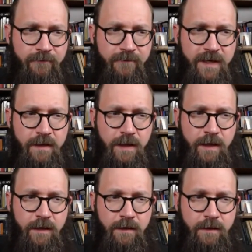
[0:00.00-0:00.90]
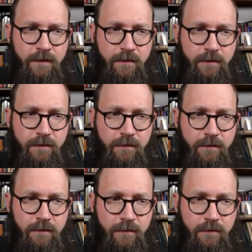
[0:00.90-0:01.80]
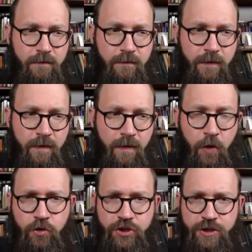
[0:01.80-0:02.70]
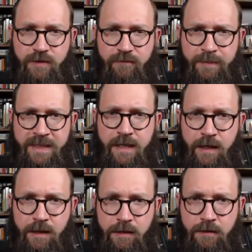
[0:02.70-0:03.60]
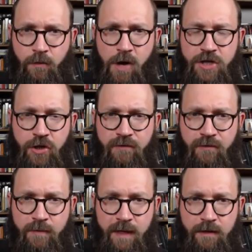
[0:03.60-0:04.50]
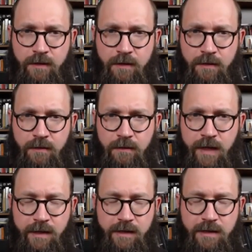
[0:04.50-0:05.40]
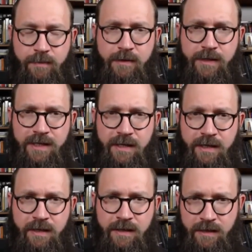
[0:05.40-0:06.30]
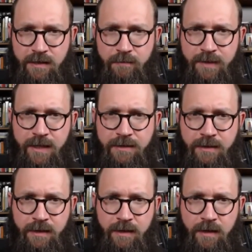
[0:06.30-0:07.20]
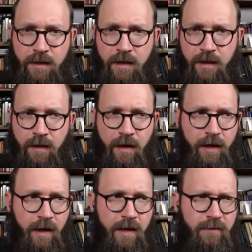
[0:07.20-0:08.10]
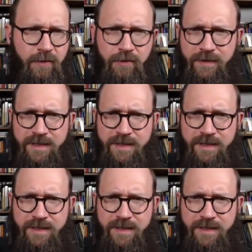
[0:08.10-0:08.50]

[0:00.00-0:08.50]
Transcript: feeling the ocean of being wash over me and experiencing it in its complexity. And I don't know of a